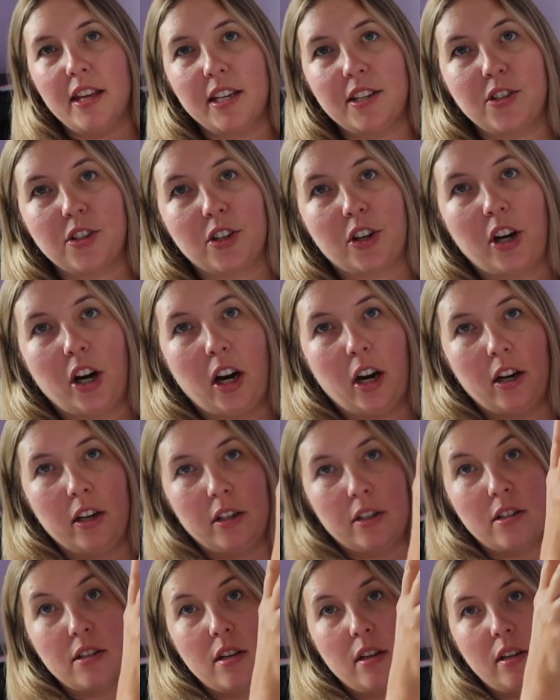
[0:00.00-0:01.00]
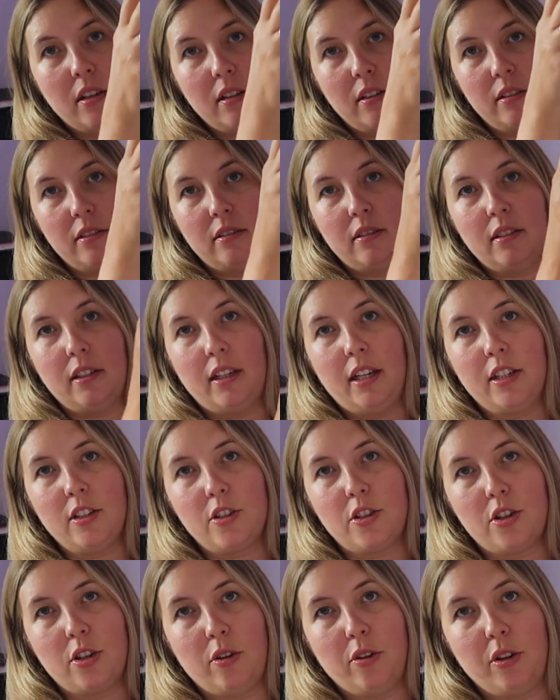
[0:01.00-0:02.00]
this cart.
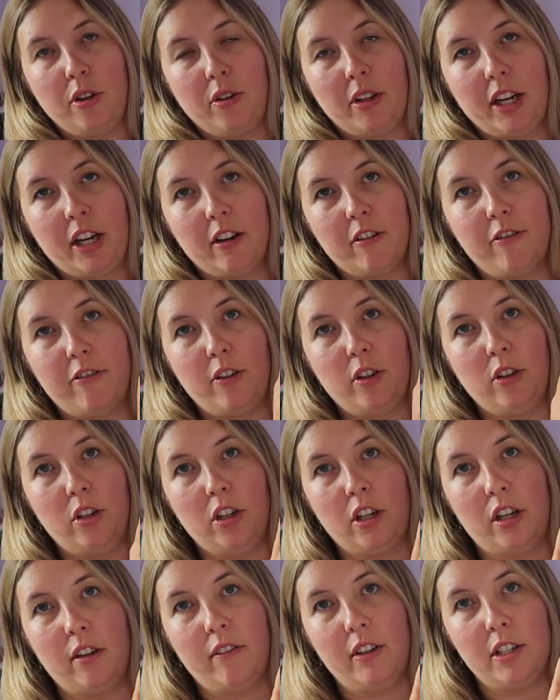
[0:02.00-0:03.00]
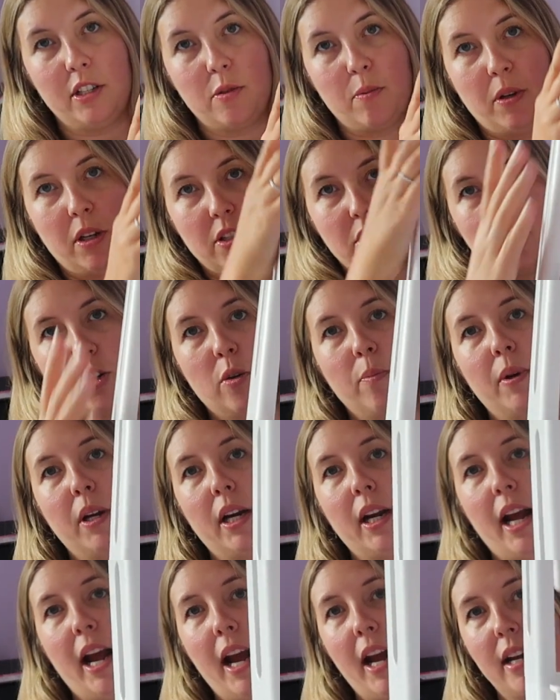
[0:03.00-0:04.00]
I'll show you like a full look of it as well too, but
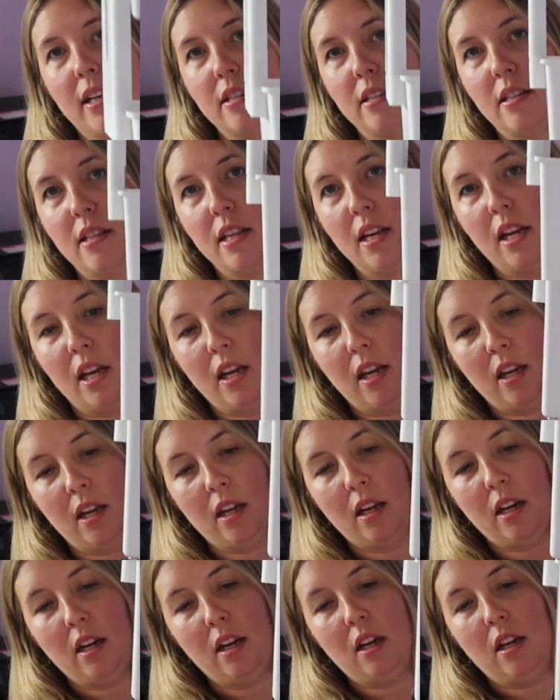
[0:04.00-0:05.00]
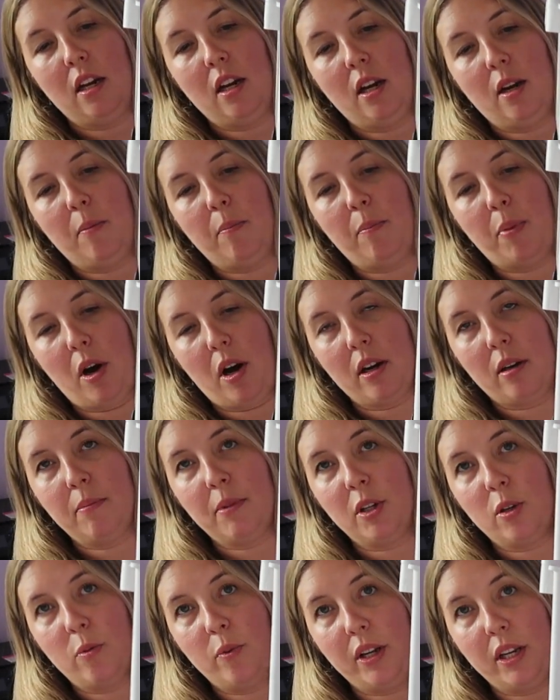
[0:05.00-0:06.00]
it has the bottom
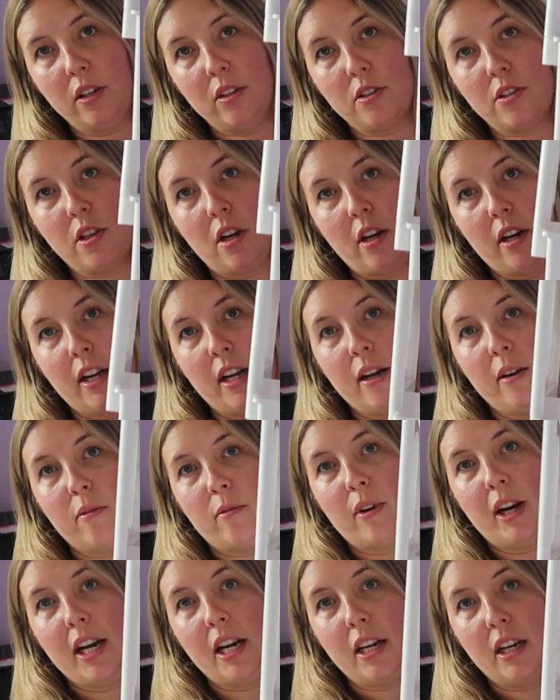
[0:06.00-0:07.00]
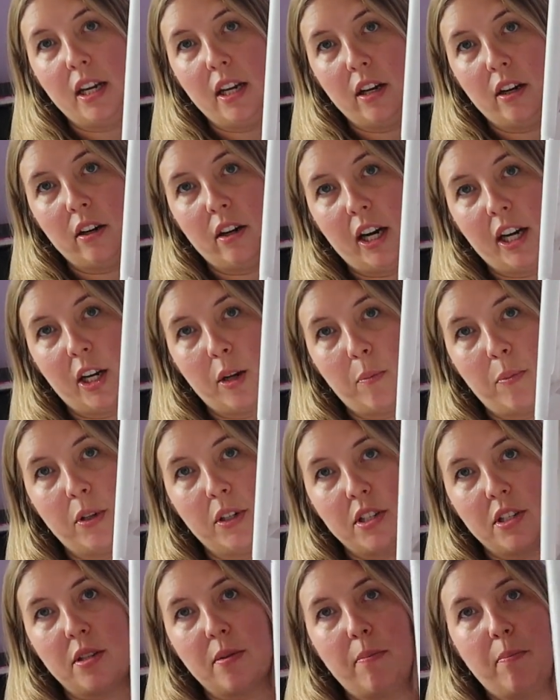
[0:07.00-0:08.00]
little wheels on it right here. I could
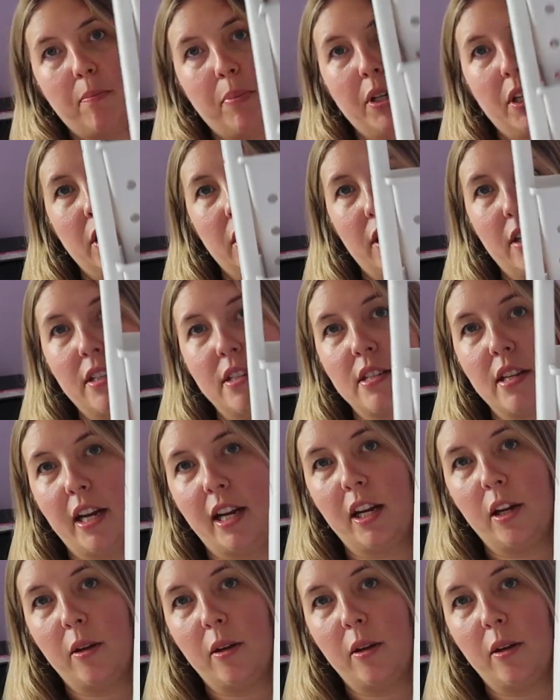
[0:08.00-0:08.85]
put some books, I